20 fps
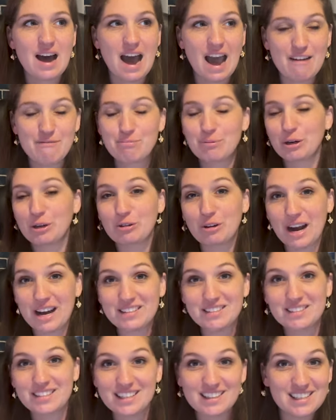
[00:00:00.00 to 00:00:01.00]
I've
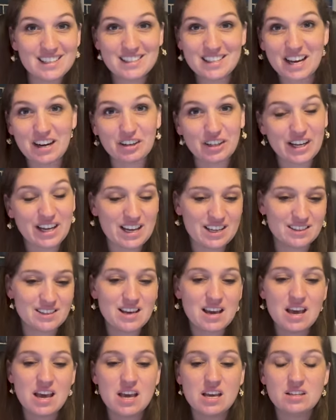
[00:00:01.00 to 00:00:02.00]
progressed in these
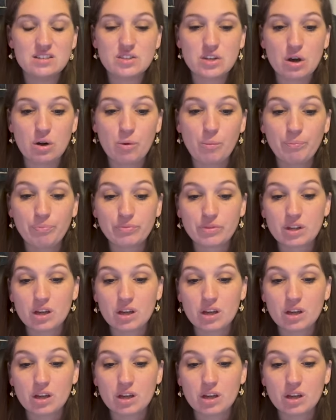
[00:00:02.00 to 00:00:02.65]
areas. So